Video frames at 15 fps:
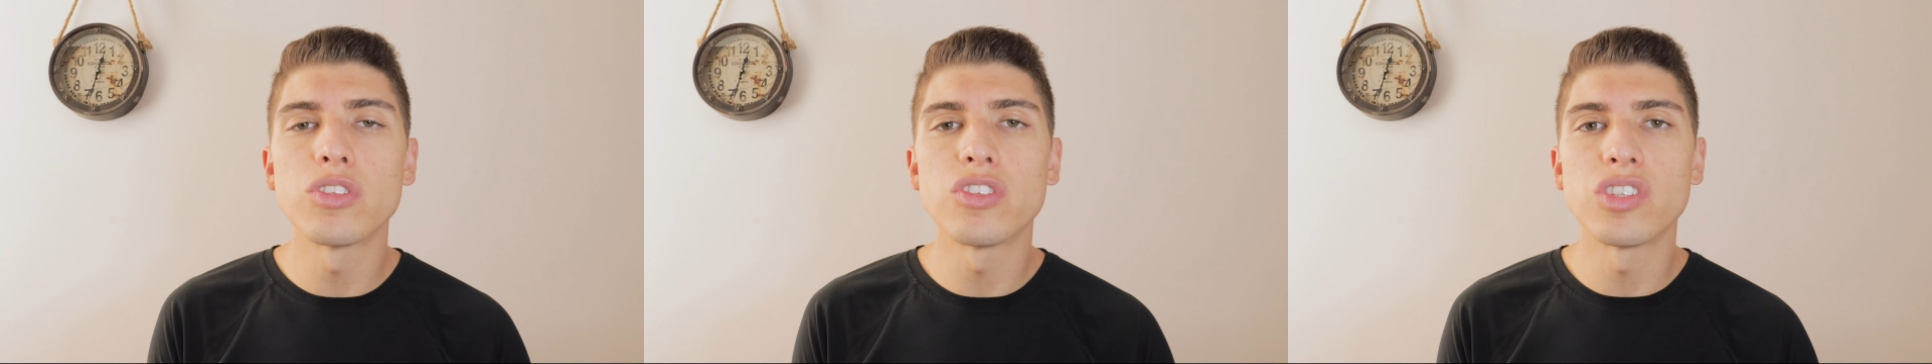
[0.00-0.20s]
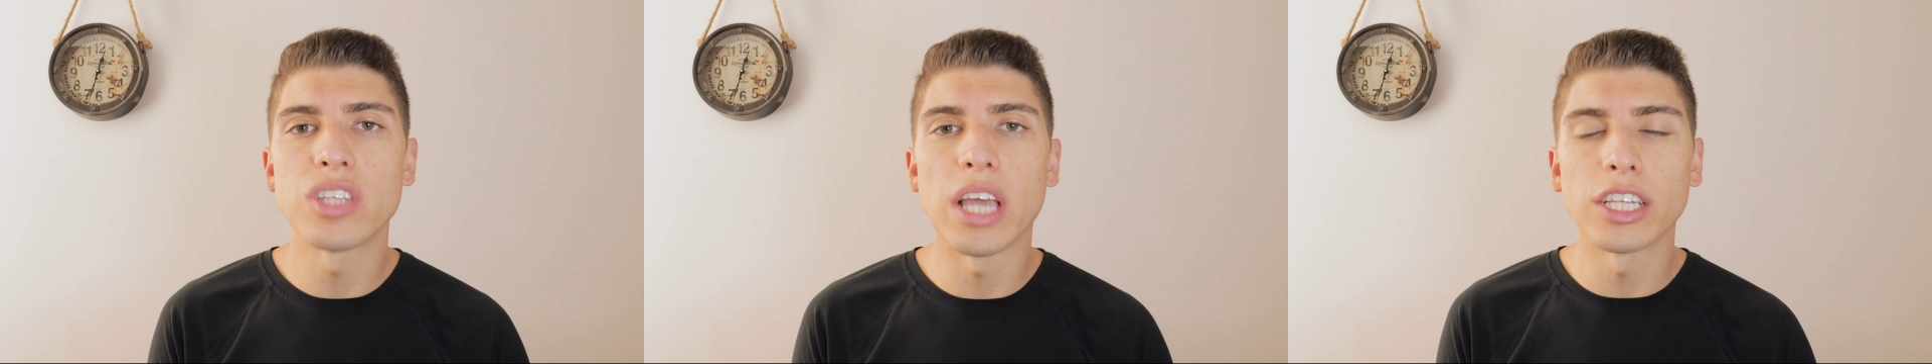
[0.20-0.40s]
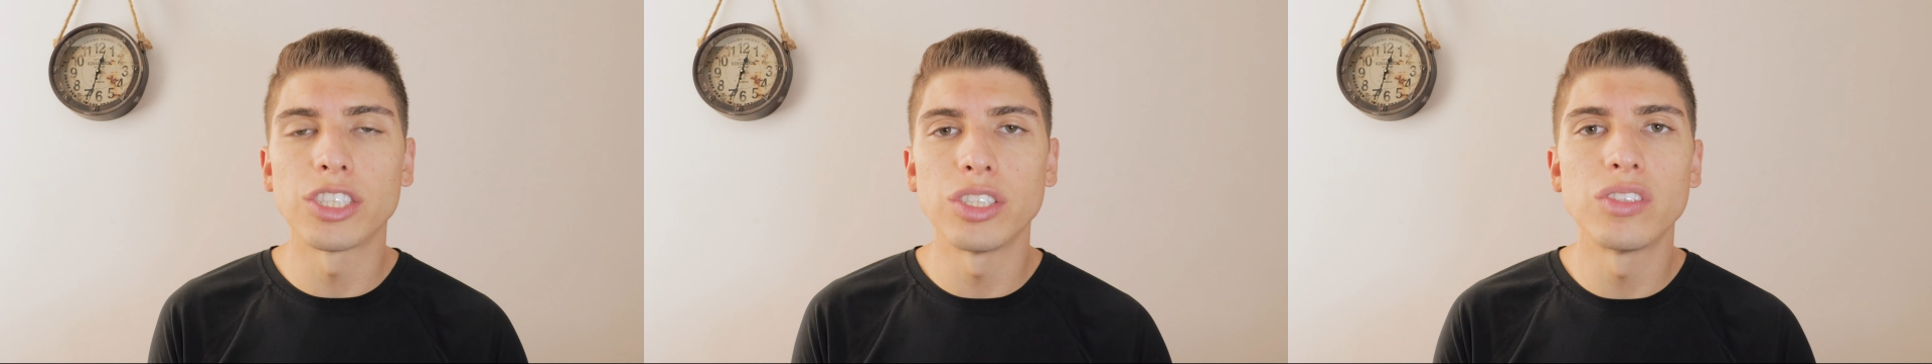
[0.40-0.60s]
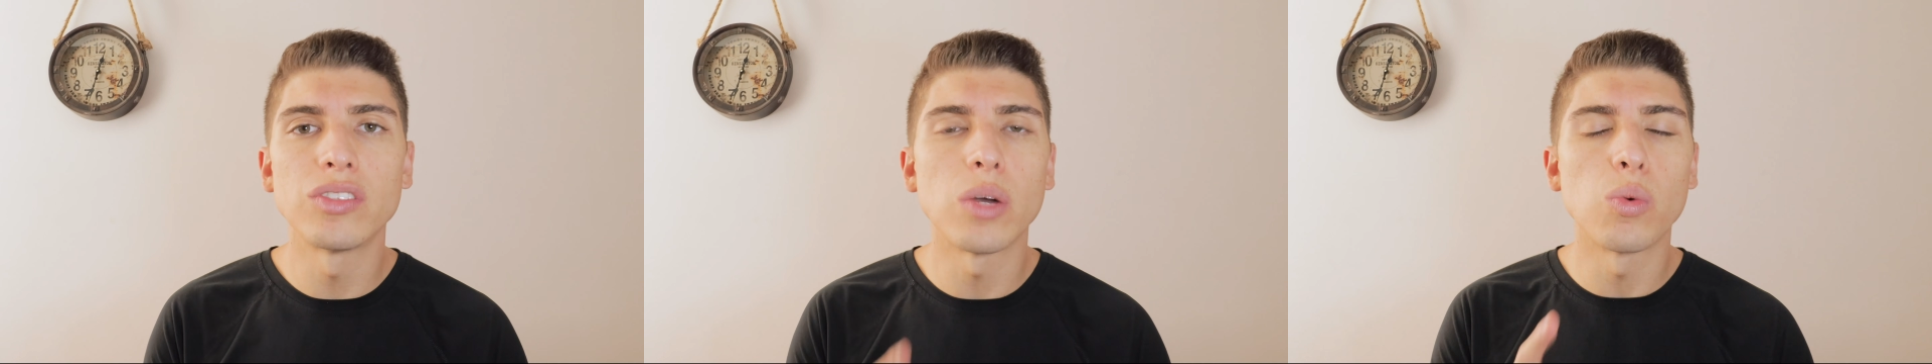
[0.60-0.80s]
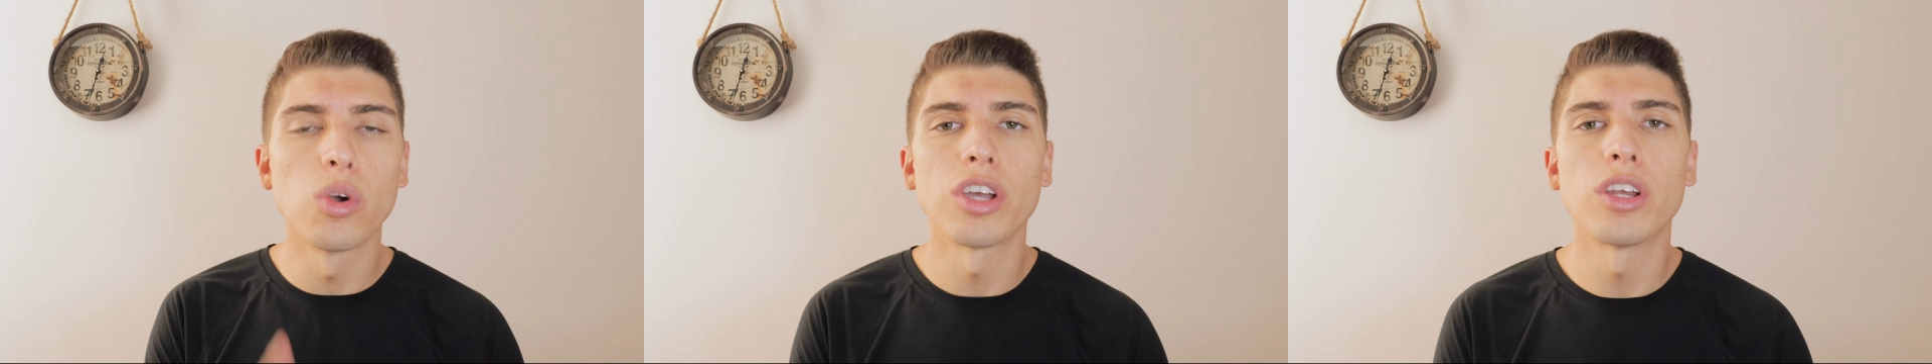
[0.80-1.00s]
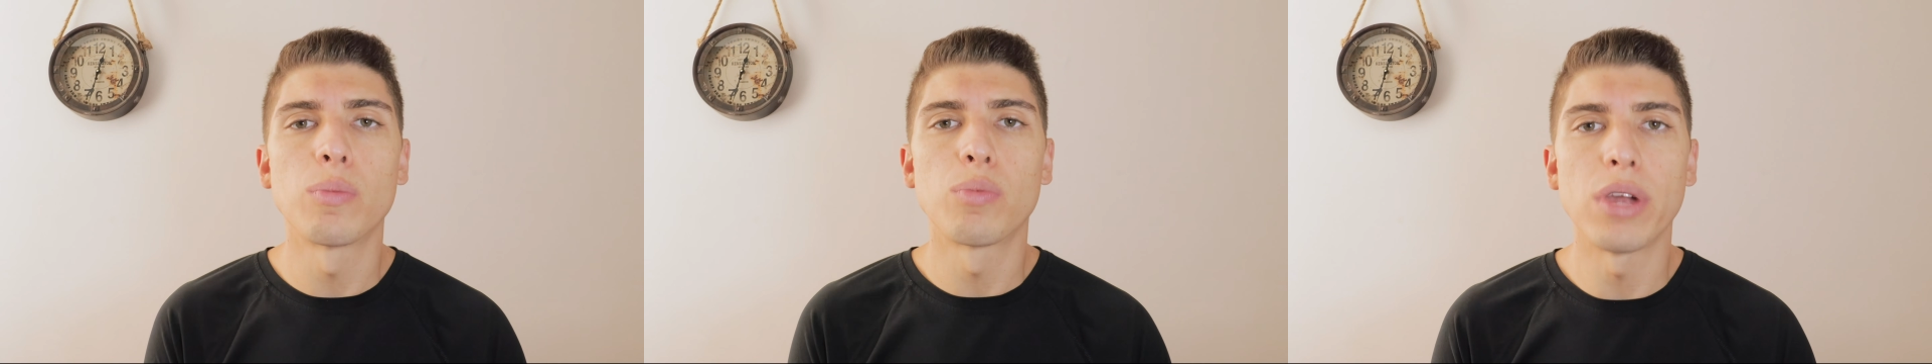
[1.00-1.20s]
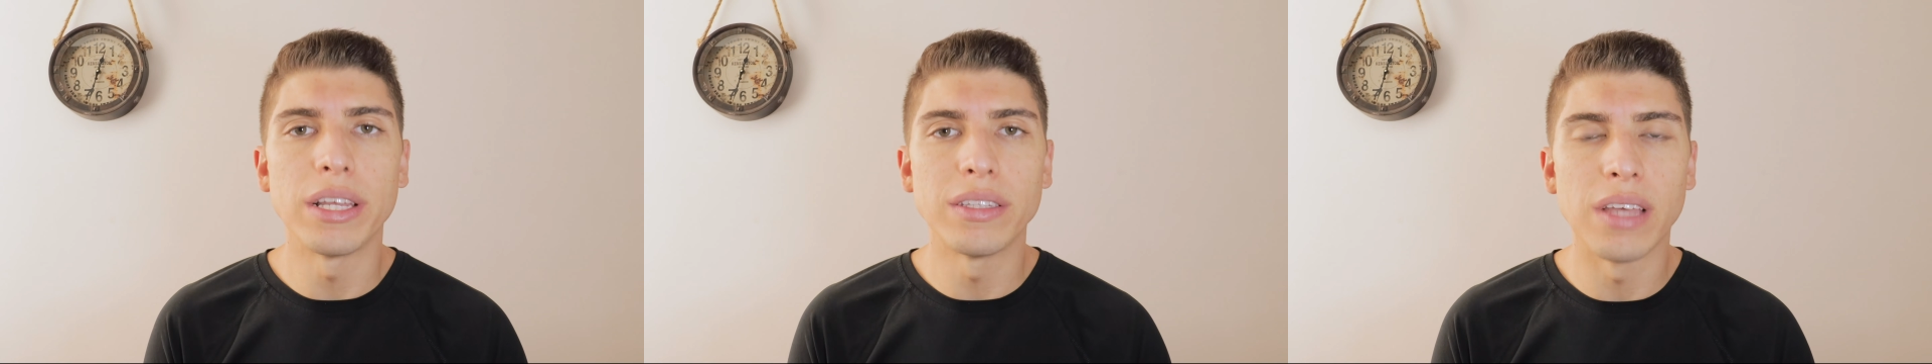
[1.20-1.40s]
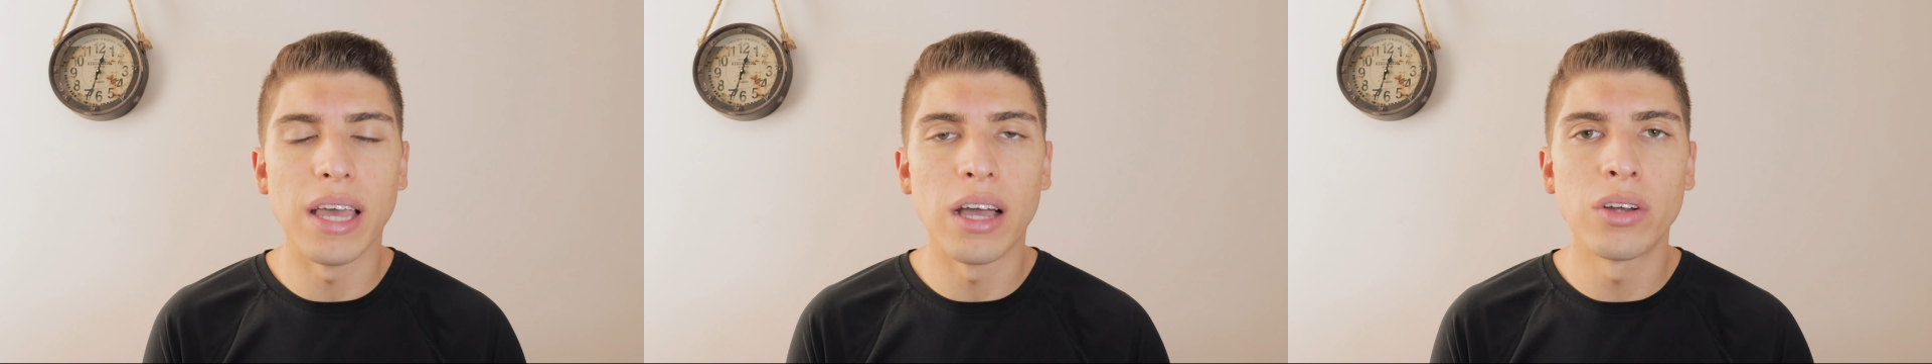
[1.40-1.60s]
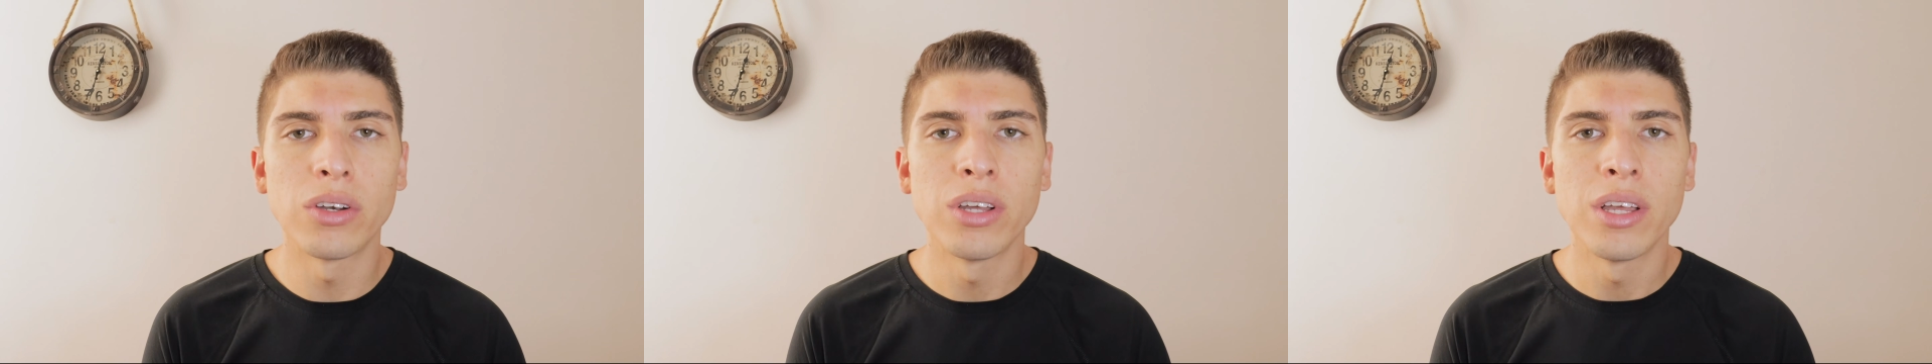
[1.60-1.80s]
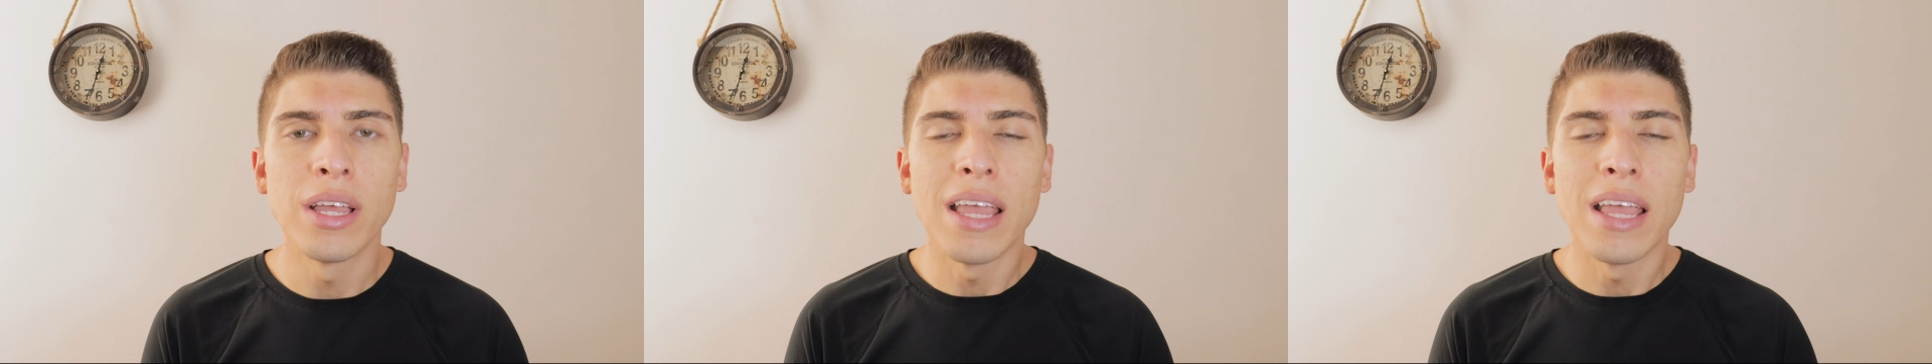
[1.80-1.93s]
sections that we're gonna break down.